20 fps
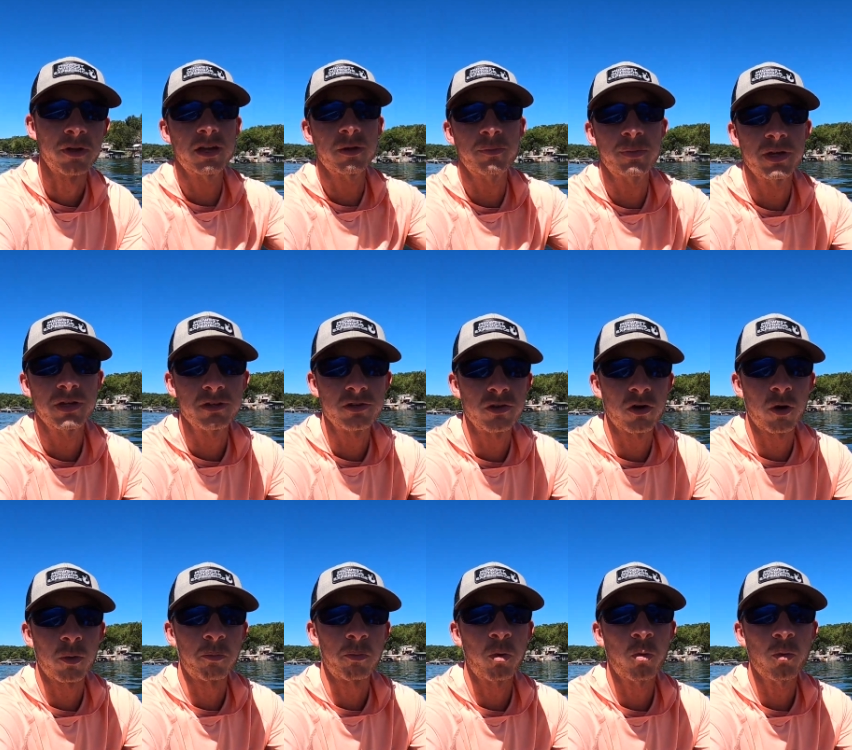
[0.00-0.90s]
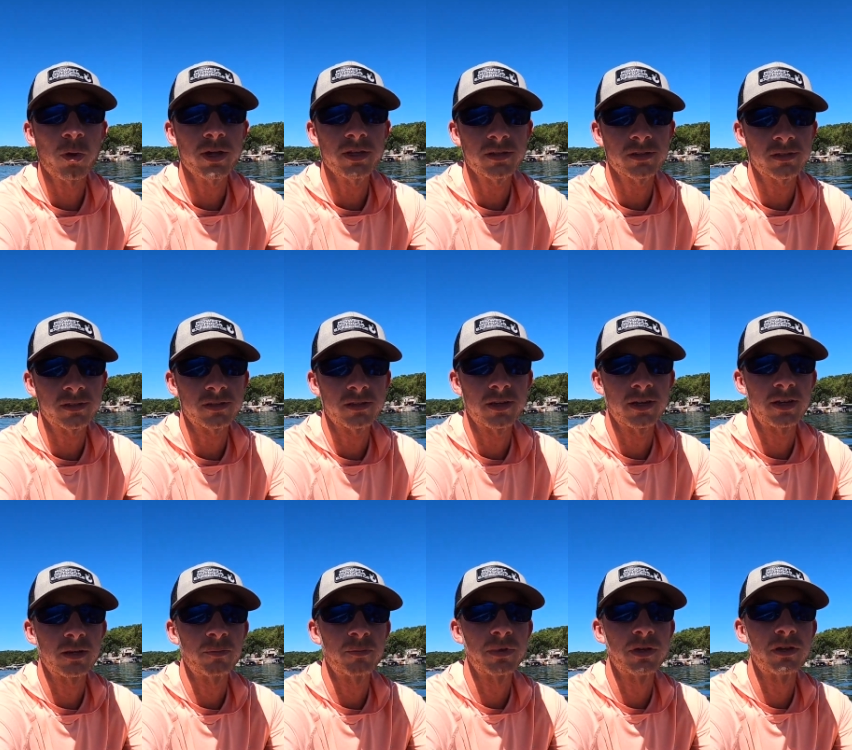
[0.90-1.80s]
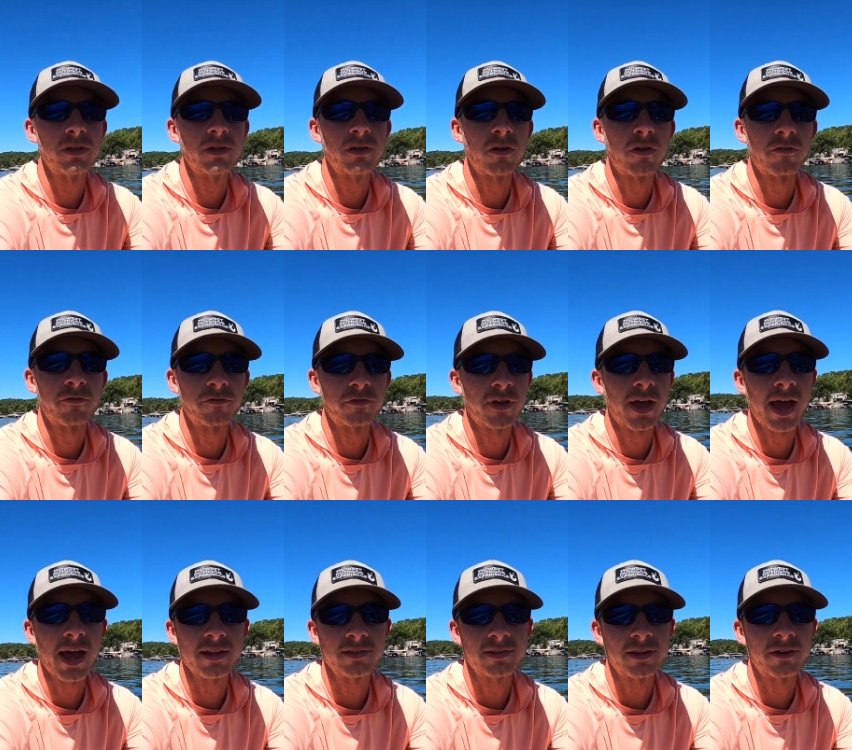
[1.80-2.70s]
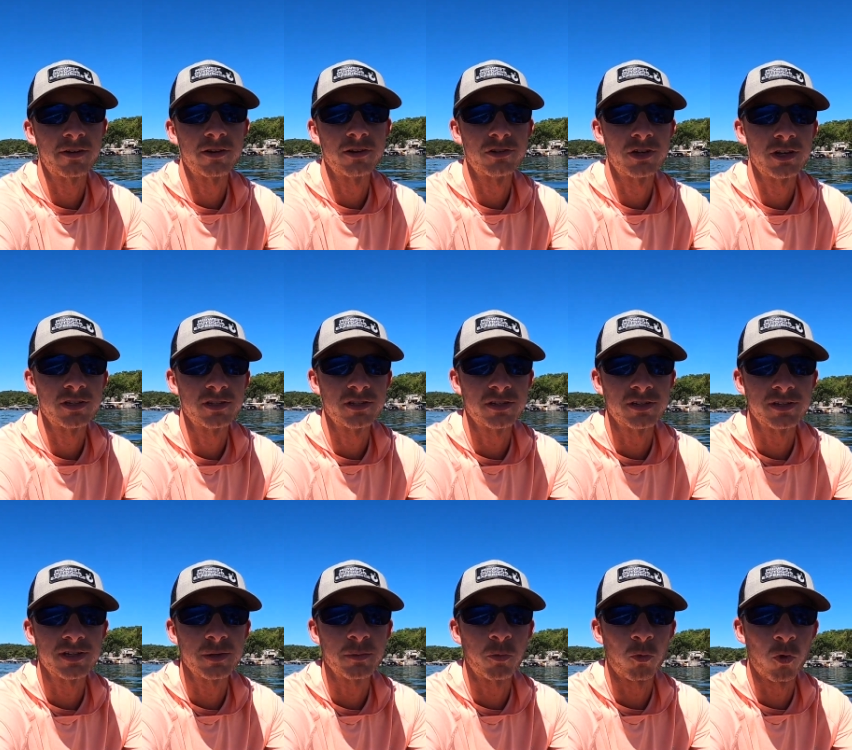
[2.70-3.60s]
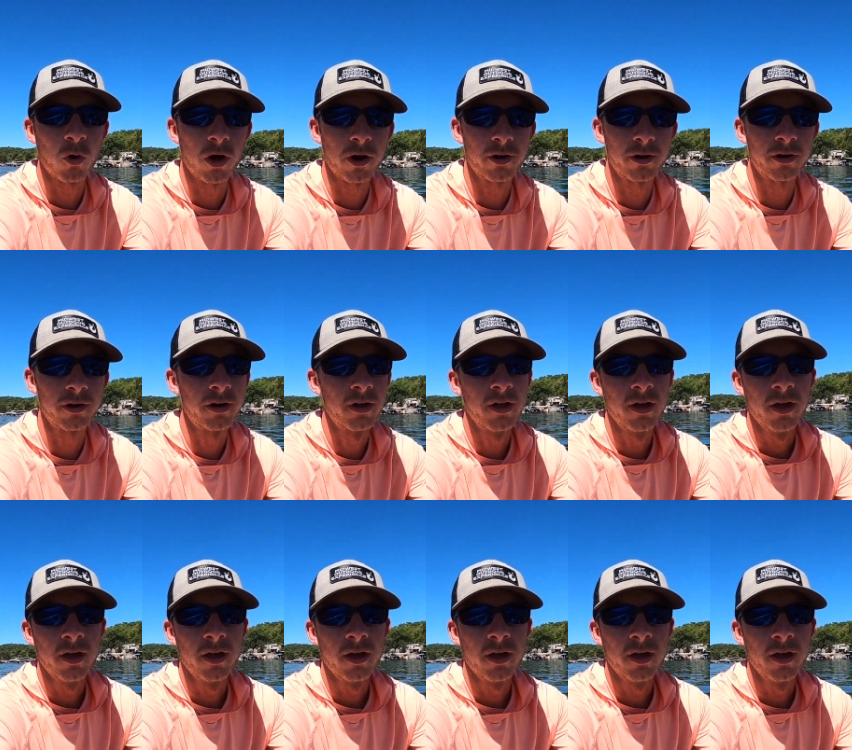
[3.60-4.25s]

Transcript: It could be on points, it can be on flats that are adjacent to deep water.